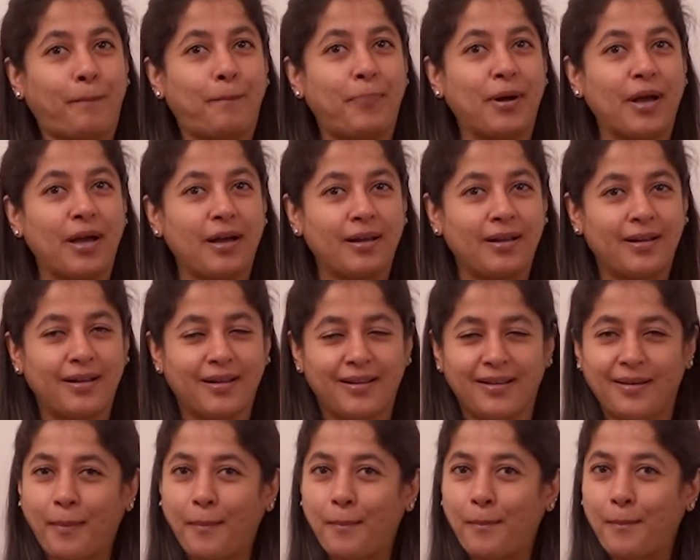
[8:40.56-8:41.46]
pa,
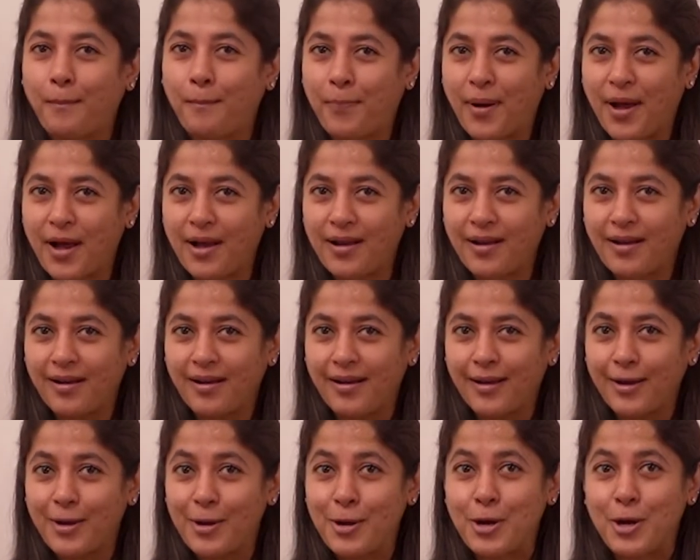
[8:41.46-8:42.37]
pa.
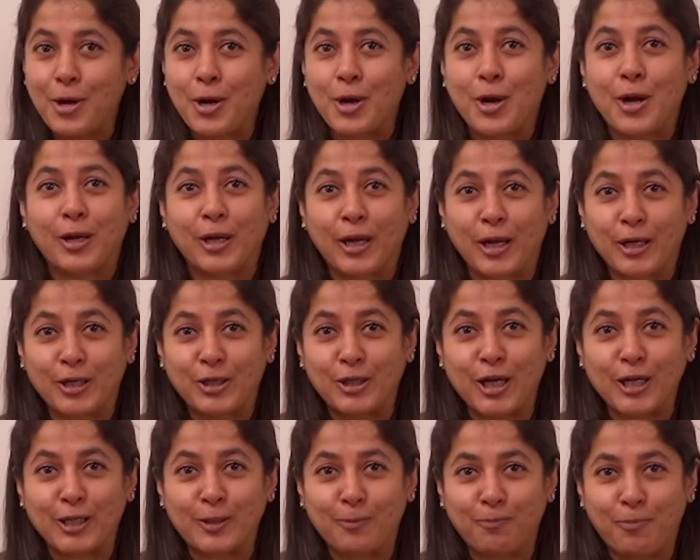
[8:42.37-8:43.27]
It
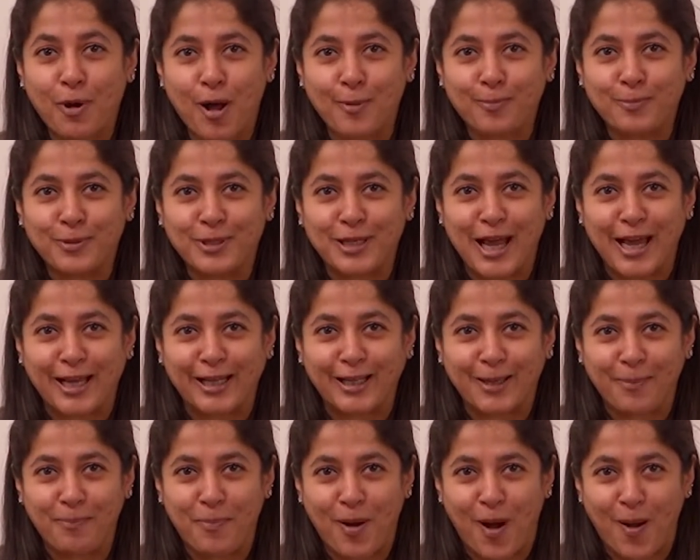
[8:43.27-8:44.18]
just pops like
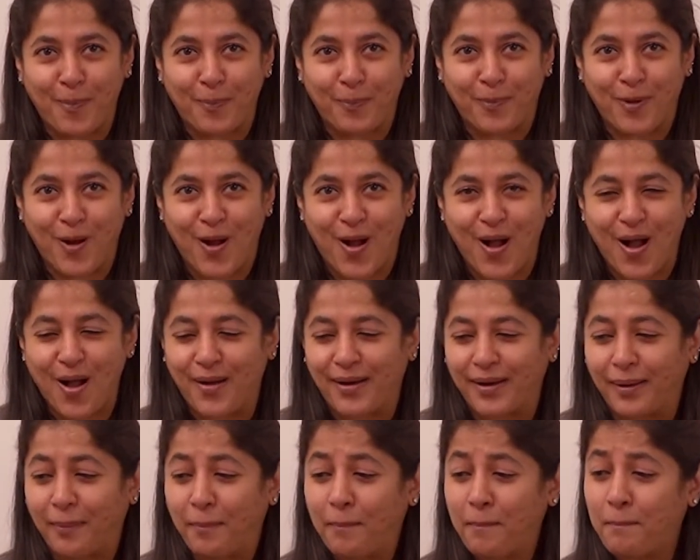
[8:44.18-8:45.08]
the
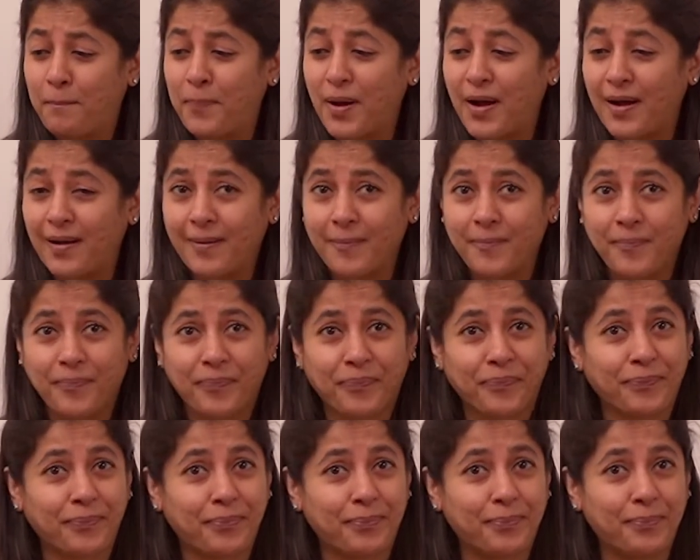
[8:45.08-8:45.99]
popcorn. Pa,
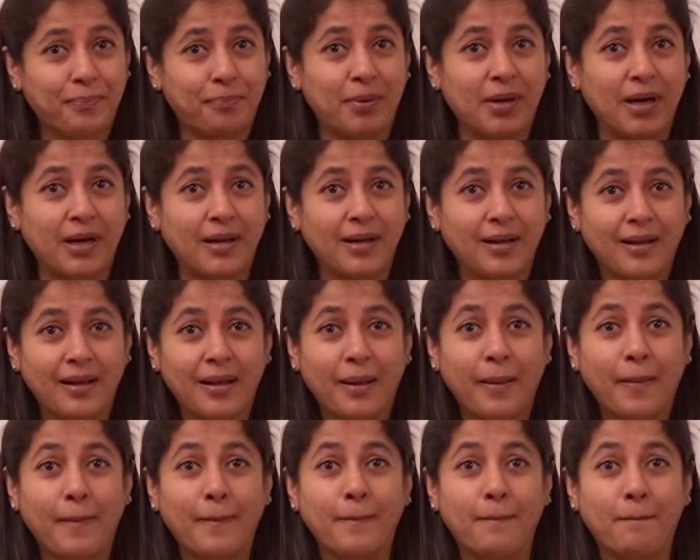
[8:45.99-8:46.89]
pa,
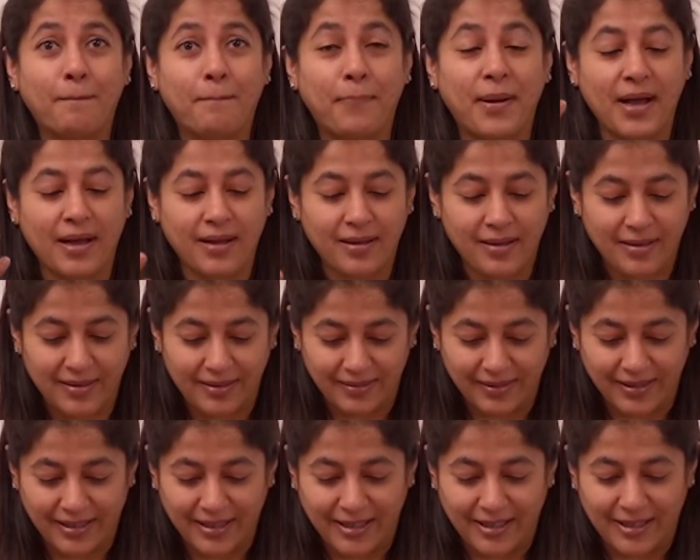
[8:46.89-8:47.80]
pa.
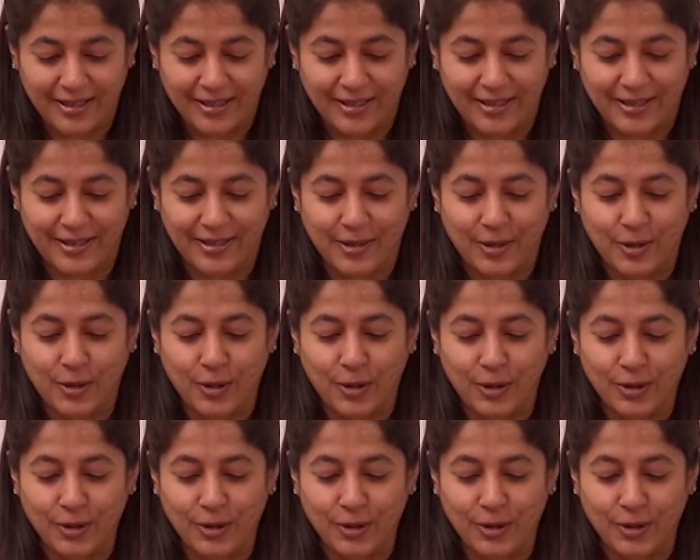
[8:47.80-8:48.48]
So,